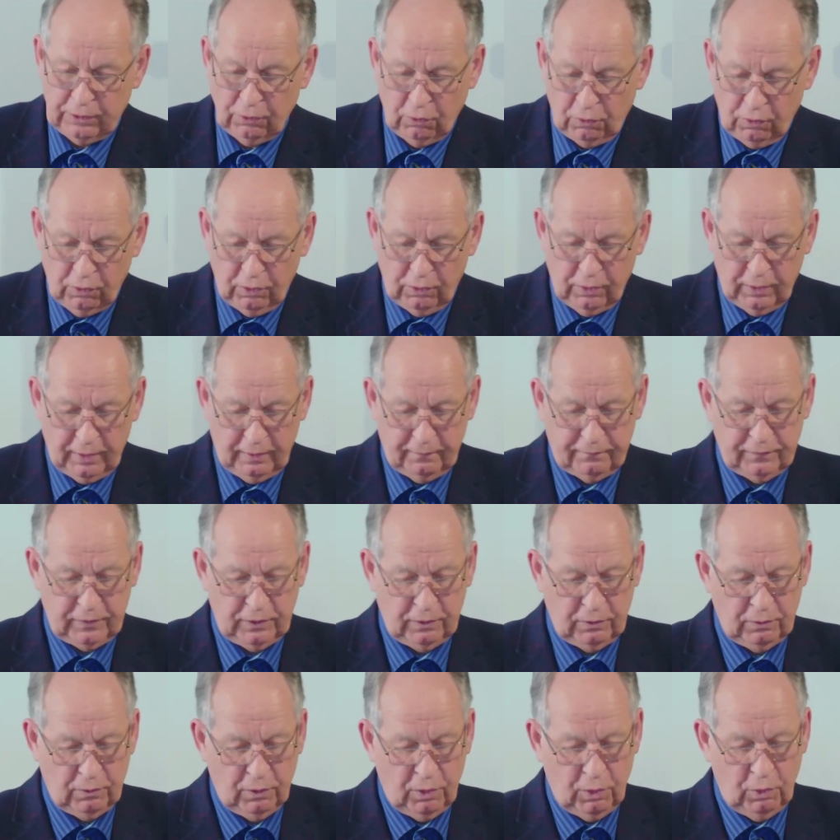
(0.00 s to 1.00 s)
in awe of
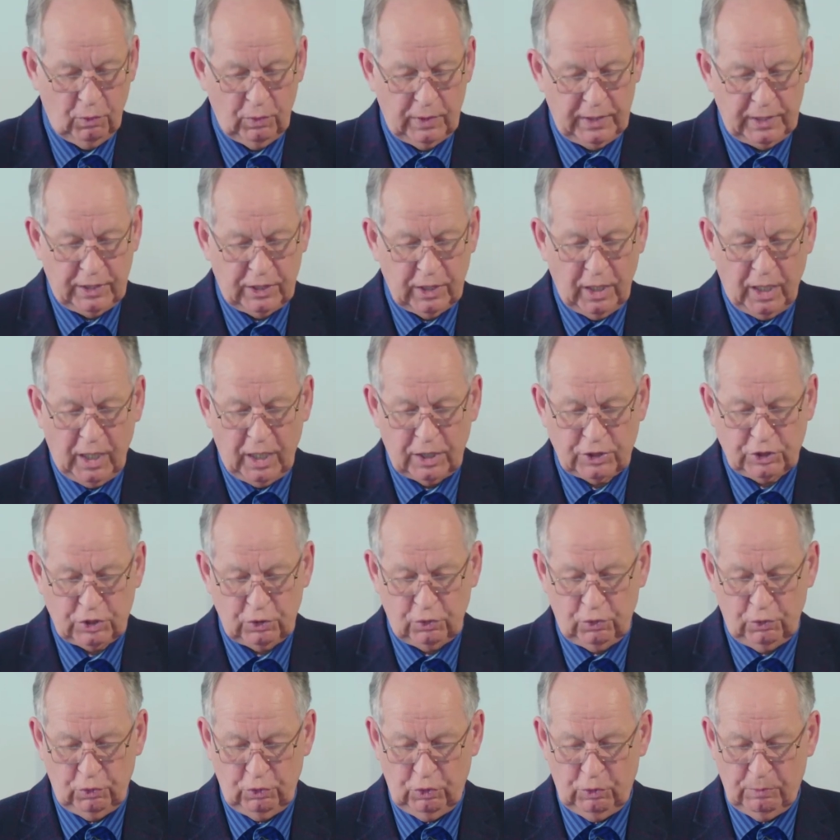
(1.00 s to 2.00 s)
you. Holy God,
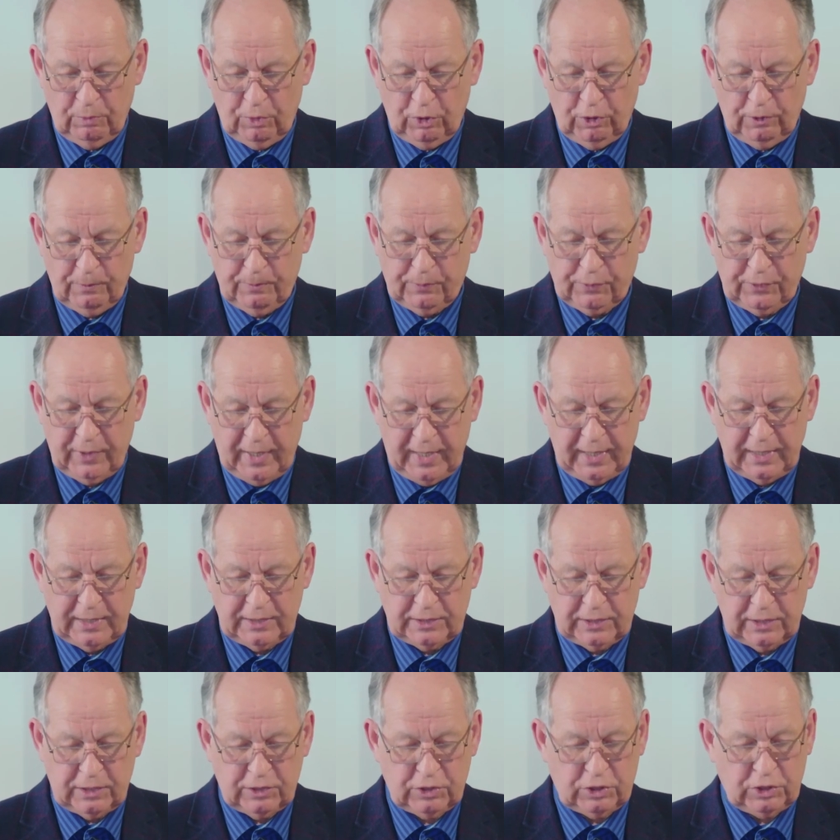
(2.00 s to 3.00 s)
to whom all
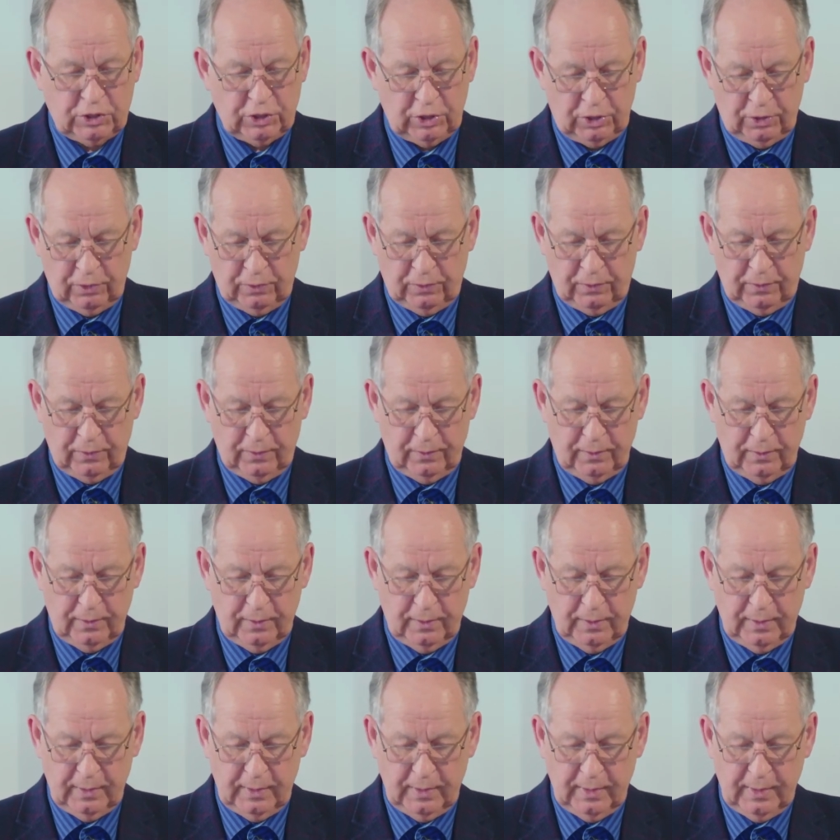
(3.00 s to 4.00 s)
praise is due,
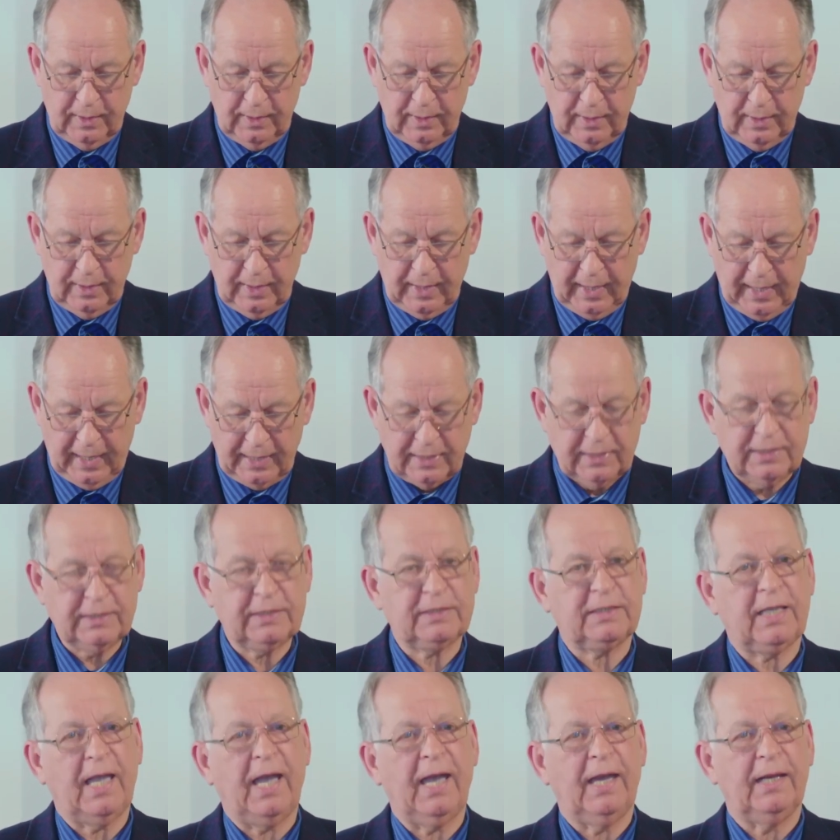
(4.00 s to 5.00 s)
I
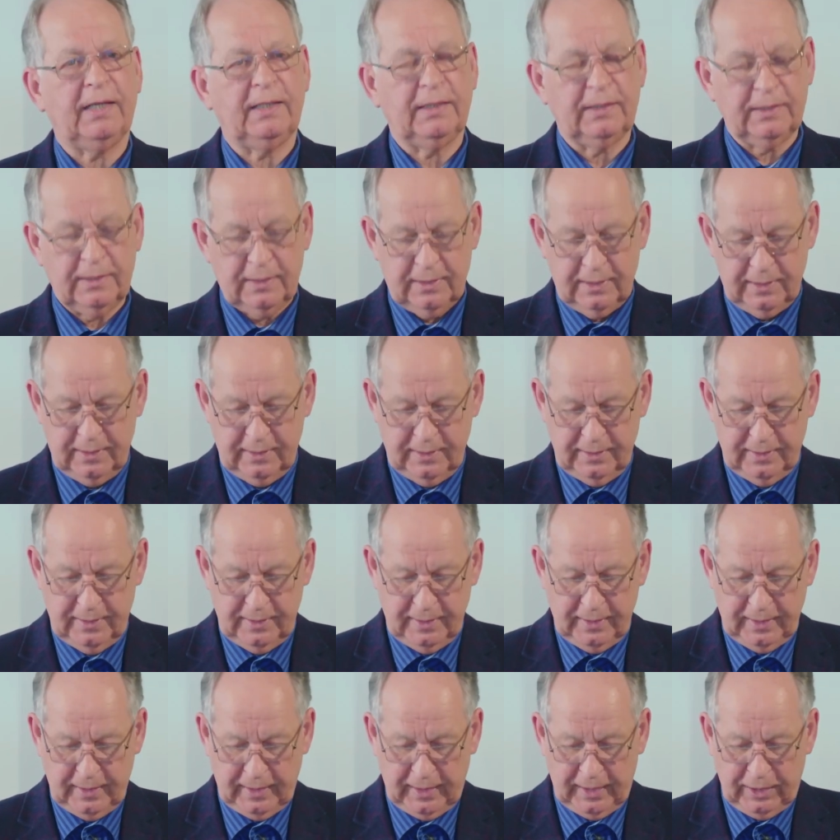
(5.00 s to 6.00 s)
stand
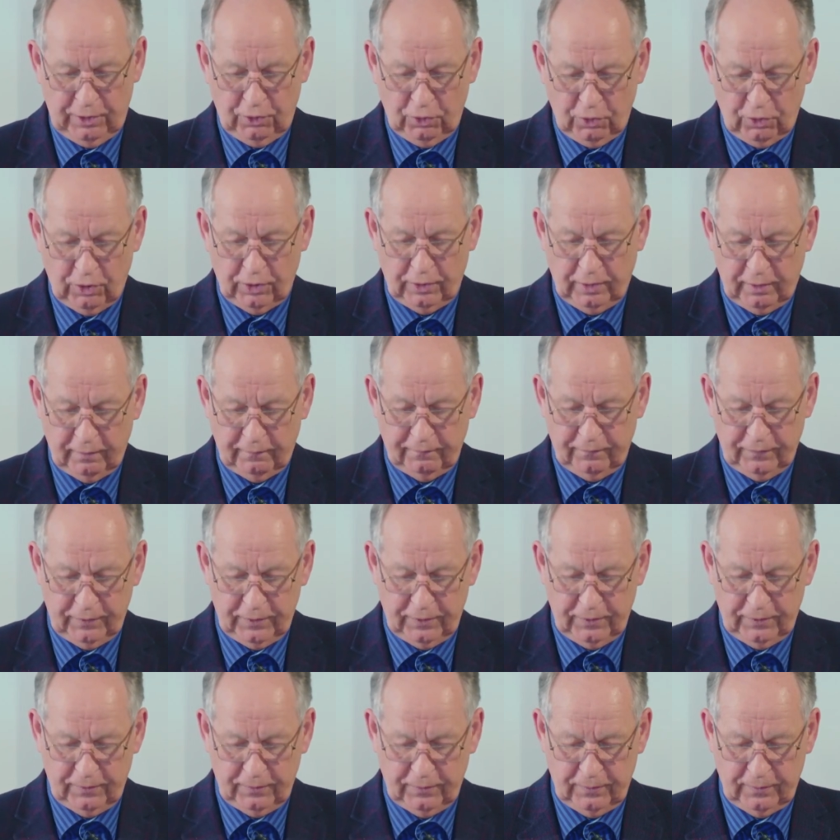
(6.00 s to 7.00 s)
in awe of
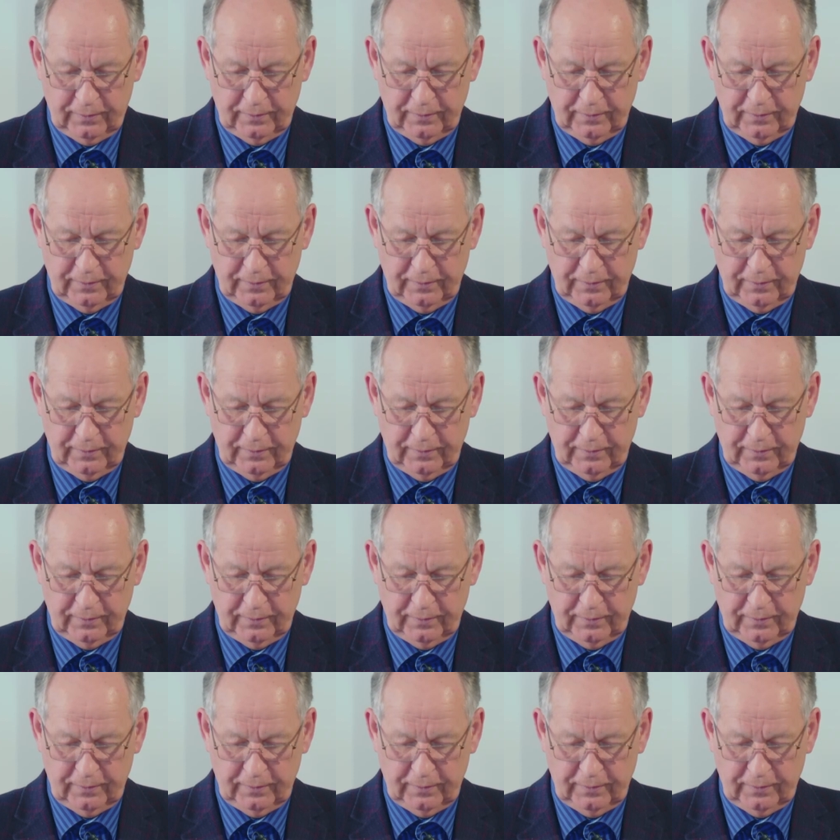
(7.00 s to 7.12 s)
you.